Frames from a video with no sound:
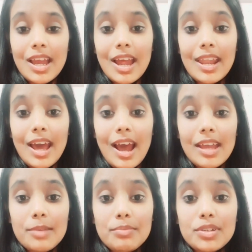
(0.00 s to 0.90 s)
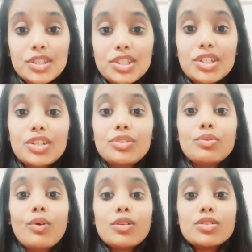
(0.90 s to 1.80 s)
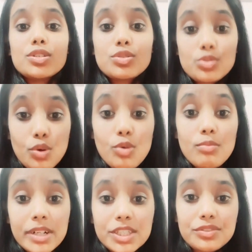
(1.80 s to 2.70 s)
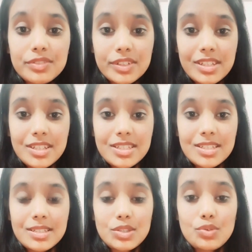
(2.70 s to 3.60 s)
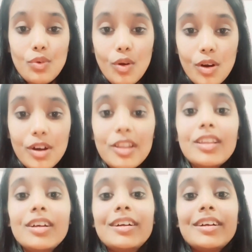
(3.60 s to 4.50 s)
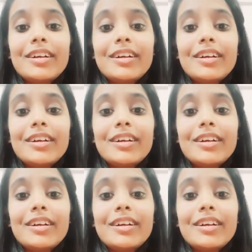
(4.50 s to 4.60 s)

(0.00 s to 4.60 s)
And I appreciate you all so much for this. You all